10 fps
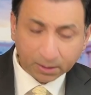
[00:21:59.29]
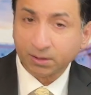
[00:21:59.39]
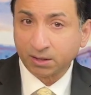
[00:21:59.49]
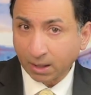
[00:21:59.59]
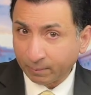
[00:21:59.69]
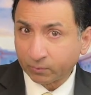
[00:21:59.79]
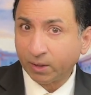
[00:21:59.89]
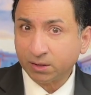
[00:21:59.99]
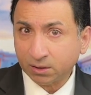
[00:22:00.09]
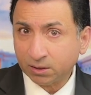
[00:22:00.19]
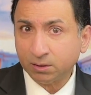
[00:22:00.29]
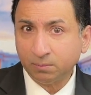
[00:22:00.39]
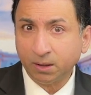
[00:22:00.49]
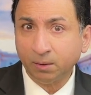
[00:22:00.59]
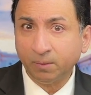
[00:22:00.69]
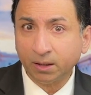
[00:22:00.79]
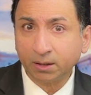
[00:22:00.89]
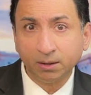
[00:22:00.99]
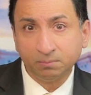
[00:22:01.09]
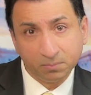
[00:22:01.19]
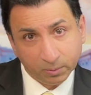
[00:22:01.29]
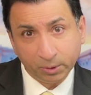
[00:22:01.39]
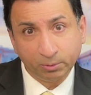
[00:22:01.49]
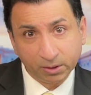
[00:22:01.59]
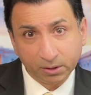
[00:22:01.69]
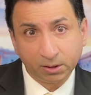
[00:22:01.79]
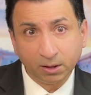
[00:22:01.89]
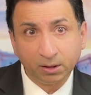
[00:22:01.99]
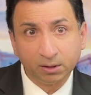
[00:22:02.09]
systemic racism in America, which was